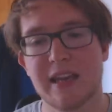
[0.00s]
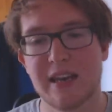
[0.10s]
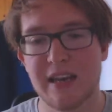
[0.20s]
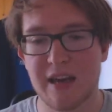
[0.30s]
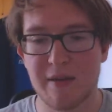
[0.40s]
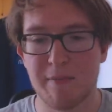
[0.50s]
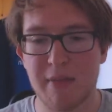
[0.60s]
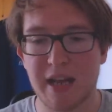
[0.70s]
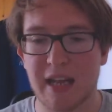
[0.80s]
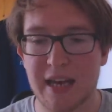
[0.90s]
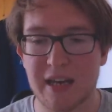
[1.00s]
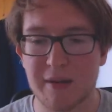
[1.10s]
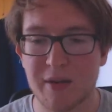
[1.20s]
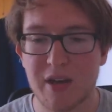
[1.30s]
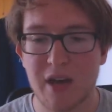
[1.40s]
then made a
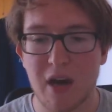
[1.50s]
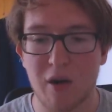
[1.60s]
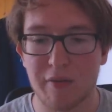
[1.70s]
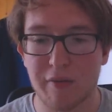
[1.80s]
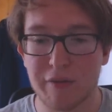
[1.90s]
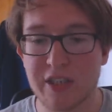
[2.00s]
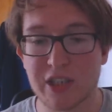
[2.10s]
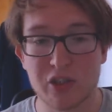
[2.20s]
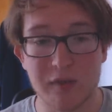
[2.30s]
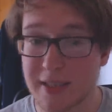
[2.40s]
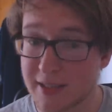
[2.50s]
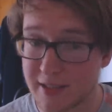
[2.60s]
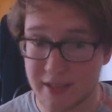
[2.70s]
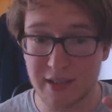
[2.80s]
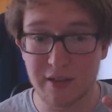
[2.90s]
lineup of Freeze and Trace,
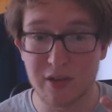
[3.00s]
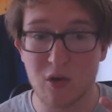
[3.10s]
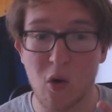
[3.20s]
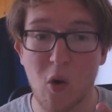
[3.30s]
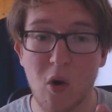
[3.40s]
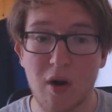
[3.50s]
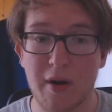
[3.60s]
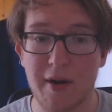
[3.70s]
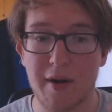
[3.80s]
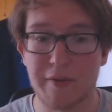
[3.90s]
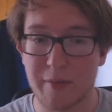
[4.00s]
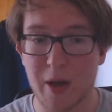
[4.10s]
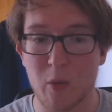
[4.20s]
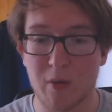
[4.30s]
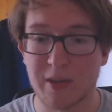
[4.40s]
still the core from
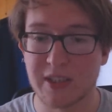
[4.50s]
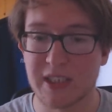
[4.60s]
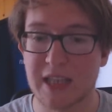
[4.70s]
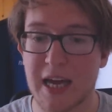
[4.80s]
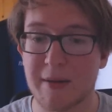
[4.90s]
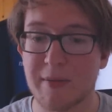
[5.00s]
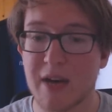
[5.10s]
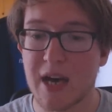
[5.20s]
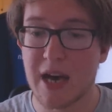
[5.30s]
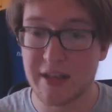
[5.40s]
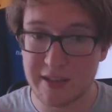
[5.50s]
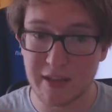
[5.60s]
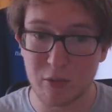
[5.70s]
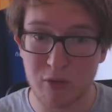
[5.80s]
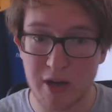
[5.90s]
that 1.6 lineup,
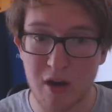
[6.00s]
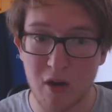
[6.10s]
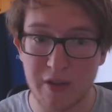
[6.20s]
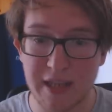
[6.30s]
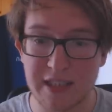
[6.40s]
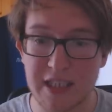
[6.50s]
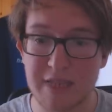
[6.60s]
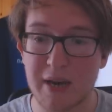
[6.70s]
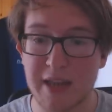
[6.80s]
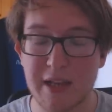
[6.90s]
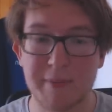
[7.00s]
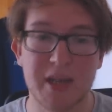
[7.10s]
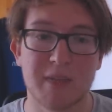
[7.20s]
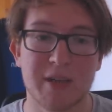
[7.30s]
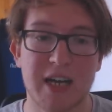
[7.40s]
still Ritter on that team, and then
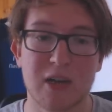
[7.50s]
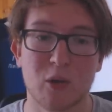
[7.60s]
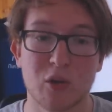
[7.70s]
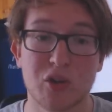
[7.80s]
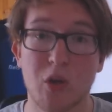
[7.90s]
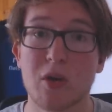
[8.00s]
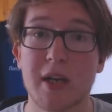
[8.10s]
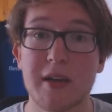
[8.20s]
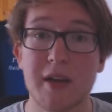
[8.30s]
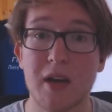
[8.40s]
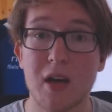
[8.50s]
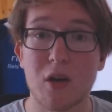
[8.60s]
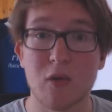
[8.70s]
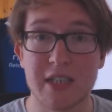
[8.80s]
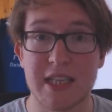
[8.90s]
picked up a guy called Jokan,
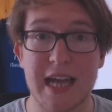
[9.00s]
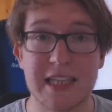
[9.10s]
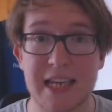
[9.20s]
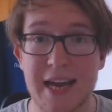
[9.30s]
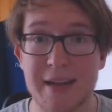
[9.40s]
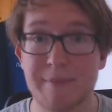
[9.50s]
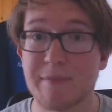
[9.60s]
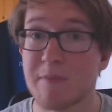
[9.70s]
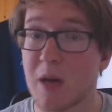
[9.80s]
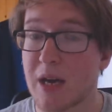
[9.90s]
who was at that time,